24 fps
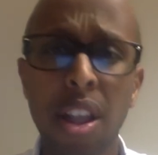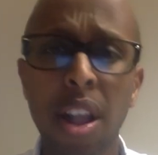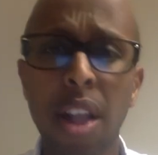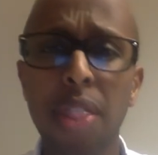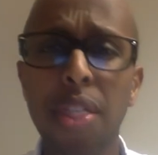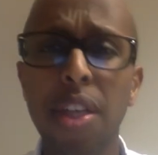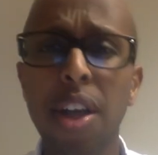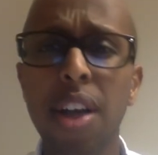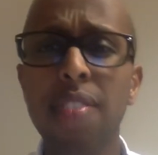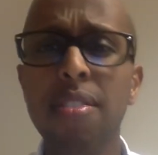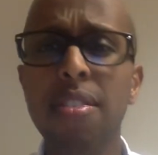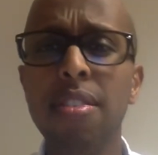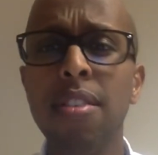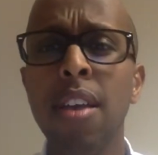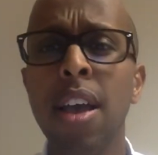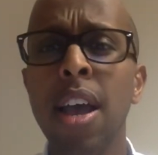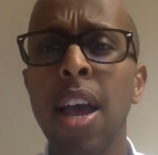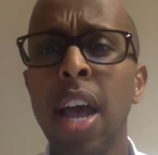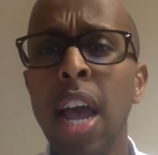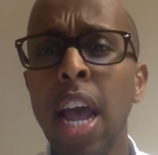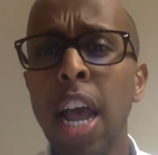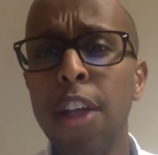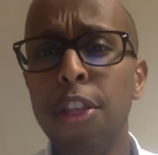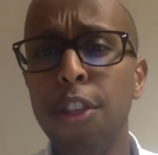Thus,
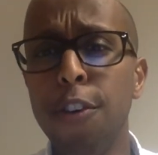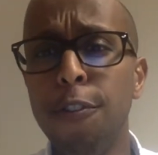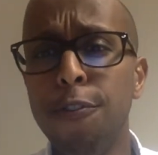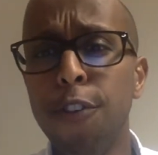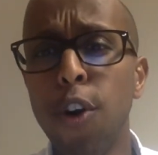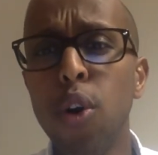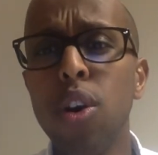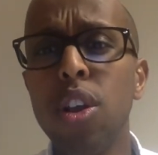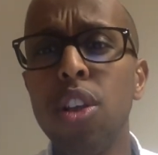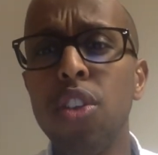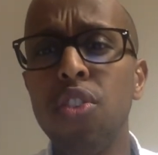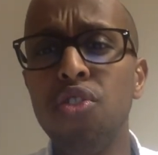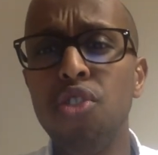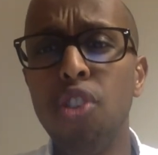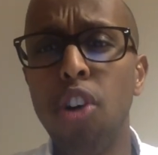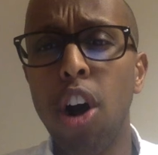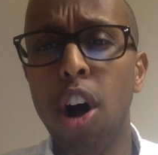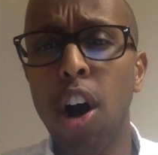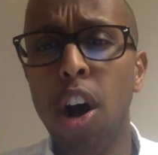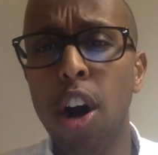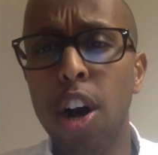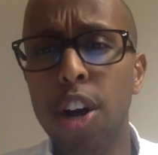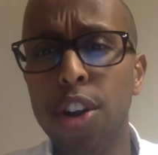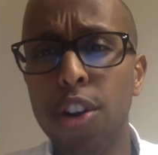the focus
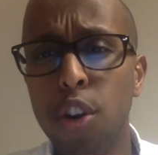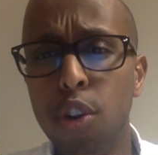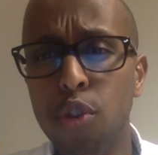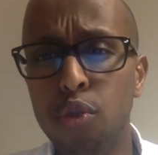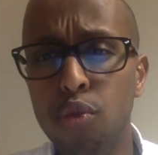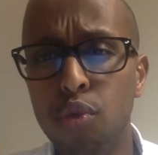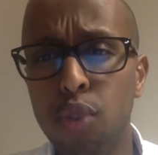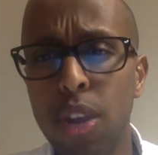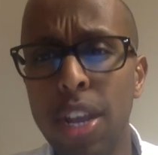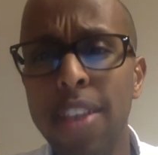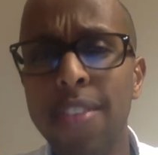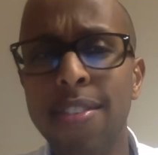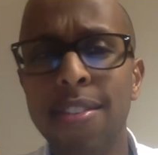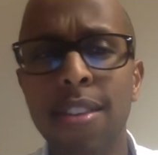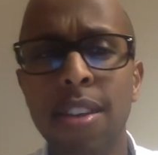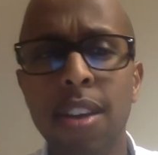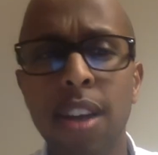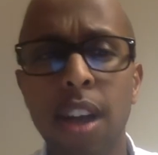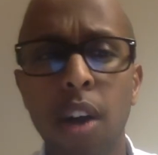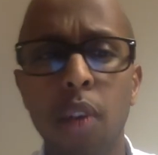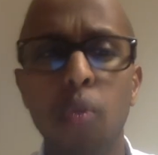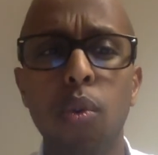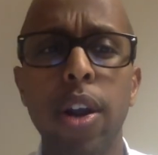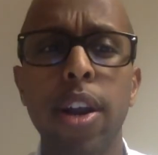on
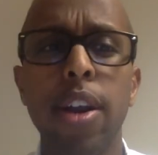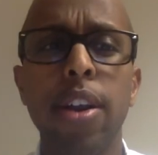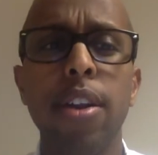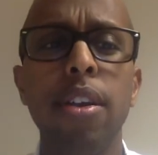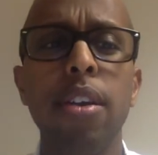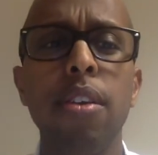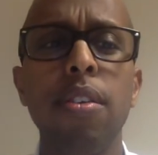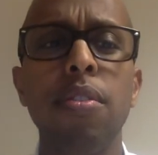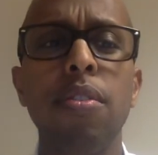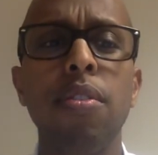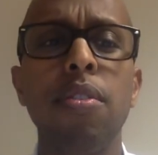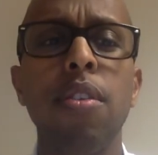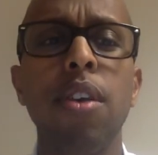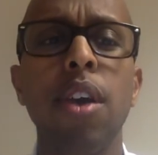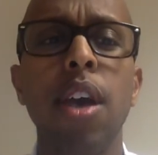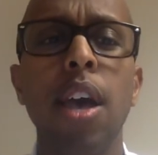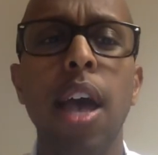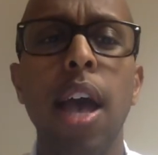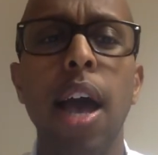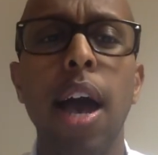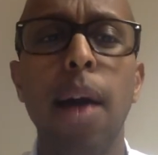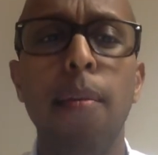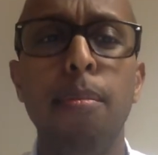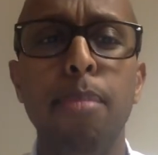raising awareness
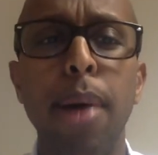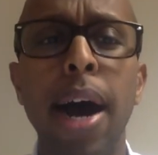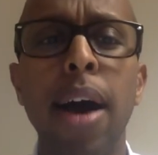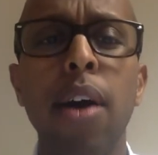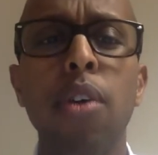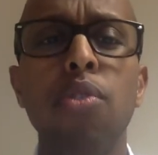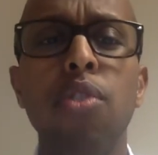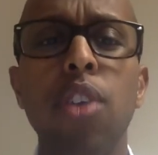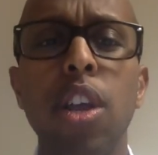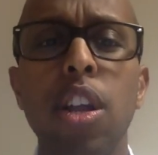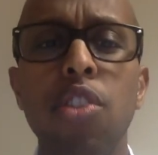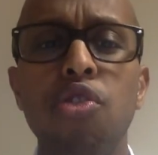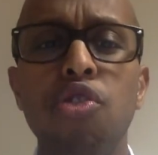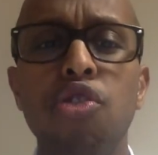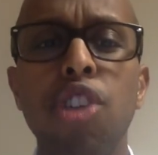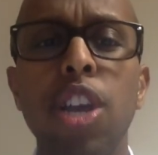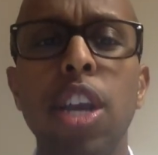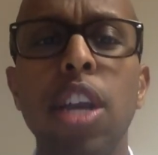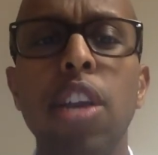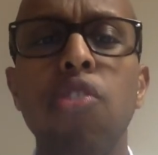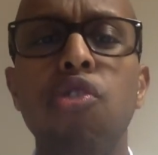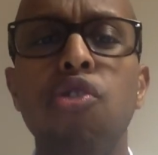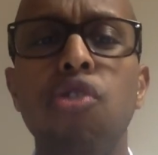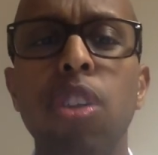about and
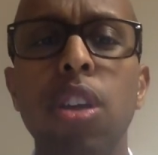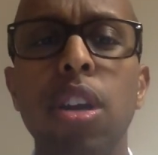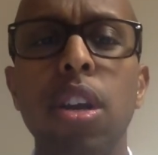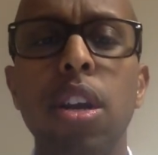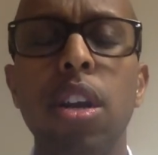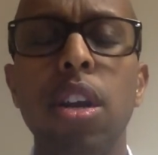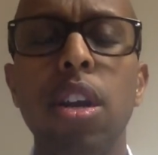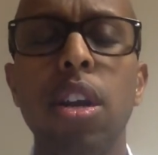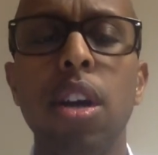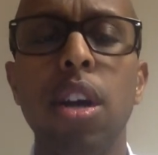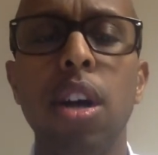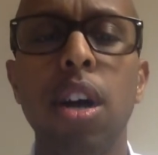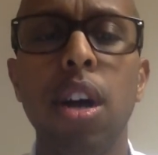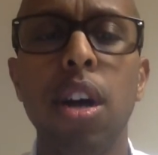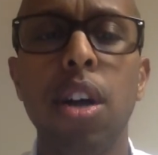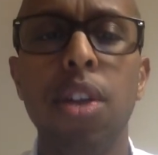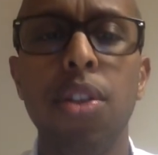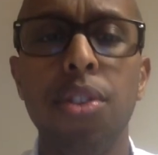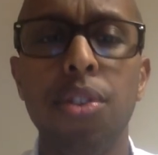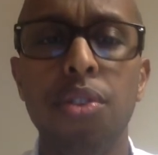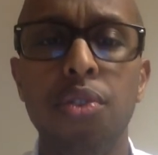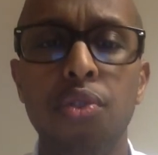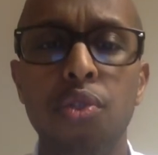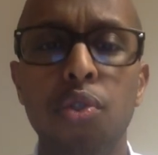changing
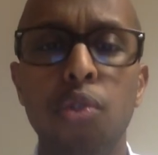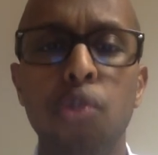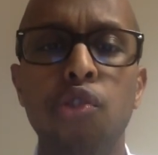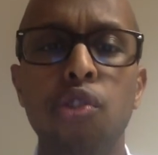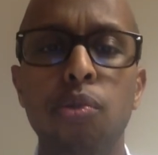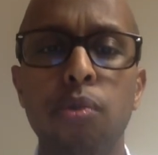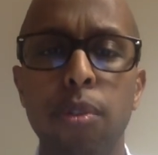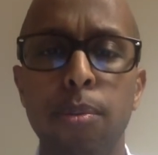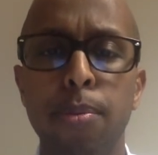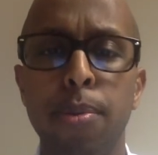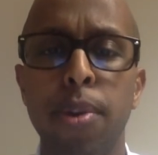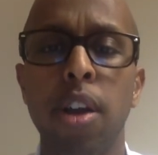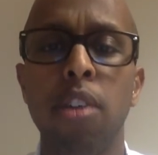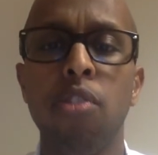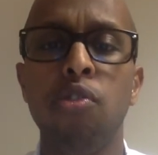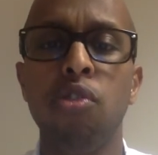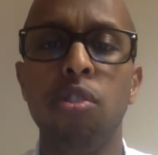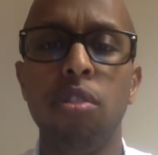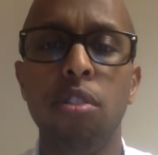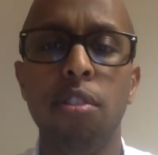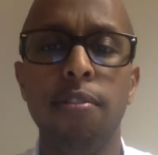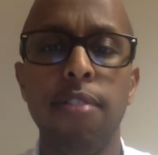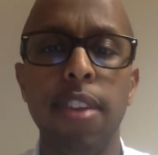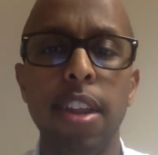the social
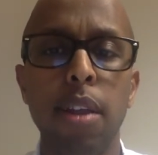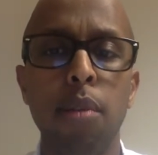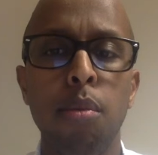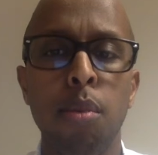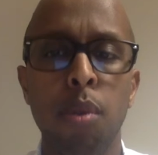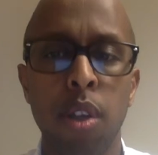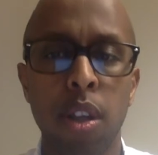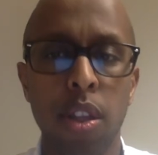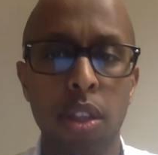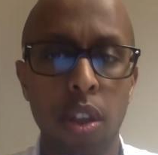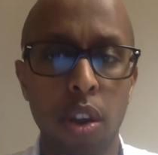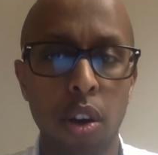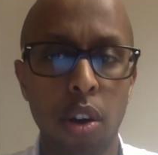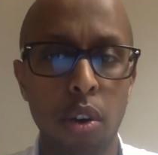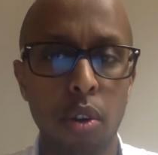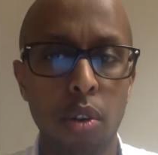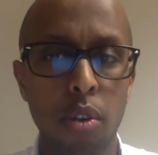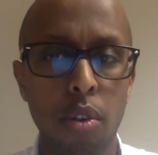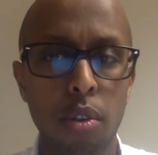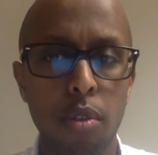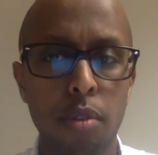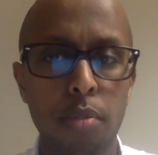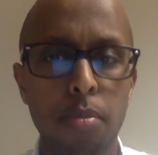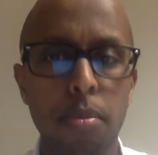reproduction of labor in the
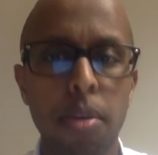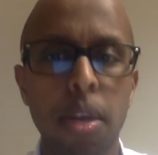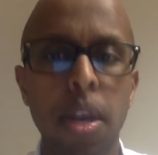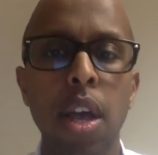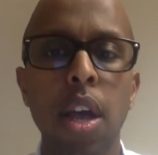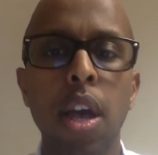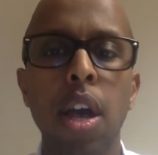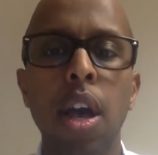home